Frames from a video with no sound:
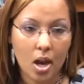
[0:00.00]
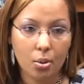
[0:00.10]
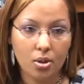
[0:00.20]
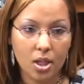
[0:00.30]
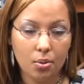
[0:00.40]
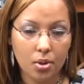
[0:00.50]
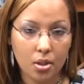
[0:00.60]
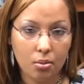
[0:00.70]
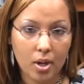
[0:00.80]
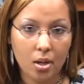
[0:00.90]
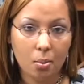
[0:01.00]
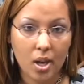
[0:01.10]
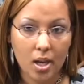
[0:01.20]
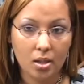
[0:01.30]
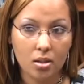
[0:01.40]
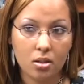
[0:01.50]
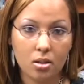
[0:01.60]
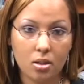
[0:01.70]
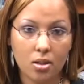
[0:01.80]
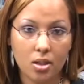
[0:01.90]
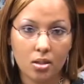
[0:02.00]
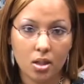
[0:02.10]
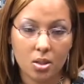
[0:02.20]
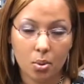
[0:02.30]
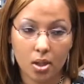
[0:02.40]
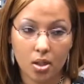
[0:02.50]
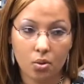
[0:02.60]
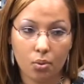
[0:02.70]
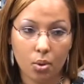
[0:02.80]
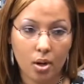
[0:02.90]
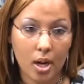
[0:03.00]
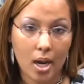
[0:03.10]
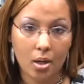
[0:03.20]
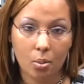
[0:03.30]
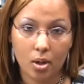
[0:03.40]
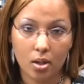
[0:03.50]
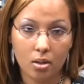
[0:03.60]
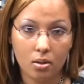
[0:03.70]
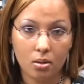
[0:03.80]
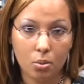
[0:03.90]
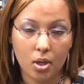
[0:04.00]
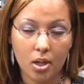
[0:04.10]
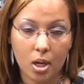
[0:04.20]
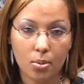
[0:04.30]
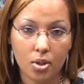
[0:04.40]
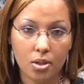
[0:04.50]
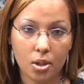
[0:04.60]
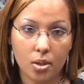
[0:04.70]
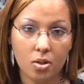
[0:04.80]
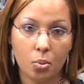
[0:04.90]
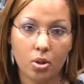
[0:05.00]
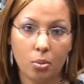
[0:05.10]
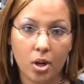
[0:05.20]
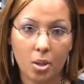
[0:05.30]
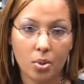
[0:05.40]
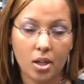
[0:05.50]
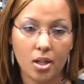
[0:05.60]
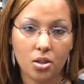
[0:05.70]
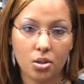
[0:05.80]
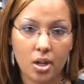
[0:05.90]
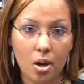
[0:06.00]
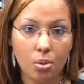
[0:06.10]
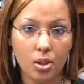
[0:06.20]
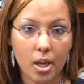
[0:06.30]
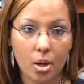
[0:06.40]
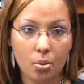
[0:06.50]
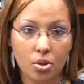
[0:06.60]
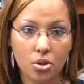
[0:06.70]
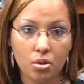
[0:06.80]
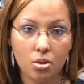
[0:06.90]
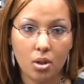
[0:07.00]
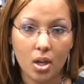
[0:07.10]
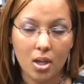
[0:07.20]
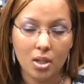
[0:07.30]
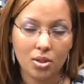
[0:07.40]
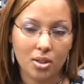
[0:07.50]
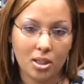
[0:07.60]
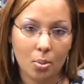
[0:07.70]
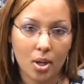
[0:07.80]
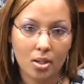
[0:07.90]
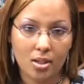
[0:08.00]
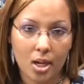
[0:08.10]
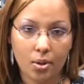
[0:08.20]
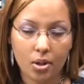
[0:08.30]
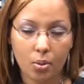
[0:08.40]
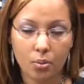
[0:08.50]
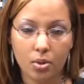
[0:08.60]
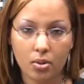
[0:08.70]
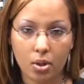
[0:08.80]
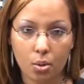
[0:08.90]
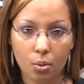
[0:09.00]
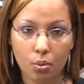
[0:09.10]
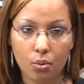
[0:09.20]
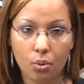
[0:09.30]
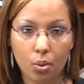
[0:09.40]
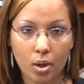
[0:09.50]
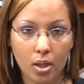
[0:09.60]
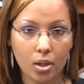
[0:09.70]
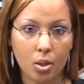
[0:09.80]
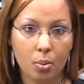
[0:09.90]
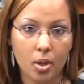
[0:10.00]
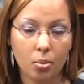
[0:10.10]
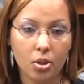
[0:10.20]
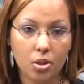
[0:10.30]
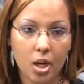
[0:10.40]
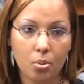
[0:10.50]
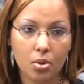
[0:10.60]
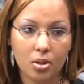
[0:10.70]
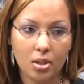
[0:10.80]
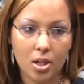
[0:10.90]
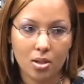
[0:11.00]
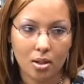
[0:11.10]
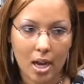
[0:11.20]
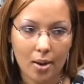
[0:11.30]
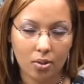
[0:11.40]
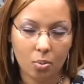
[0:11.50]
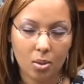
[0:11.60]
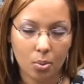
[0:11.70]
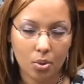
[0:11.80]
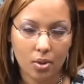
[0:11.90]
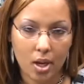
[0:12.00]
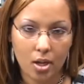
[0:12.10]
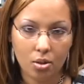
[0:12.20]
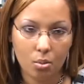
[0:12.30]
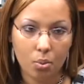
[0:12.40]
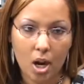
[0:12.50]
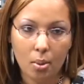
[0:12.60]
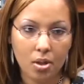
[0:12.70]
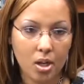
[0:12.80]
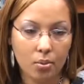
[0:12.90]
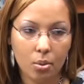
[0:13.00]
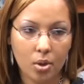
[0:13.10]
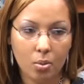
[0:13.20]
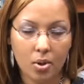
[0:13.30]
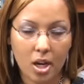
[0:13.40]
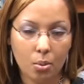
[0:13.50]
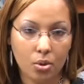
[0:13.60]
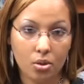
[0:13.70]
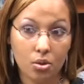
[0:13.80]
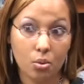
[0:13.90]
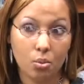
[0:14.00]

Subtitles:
I would definitely recommend this experience for anyone when it comes to alternative spring break, because you're not only able to just step outside your comfort zone for a little bit, but you're able to touch the lives of people that you probably never would have been able to.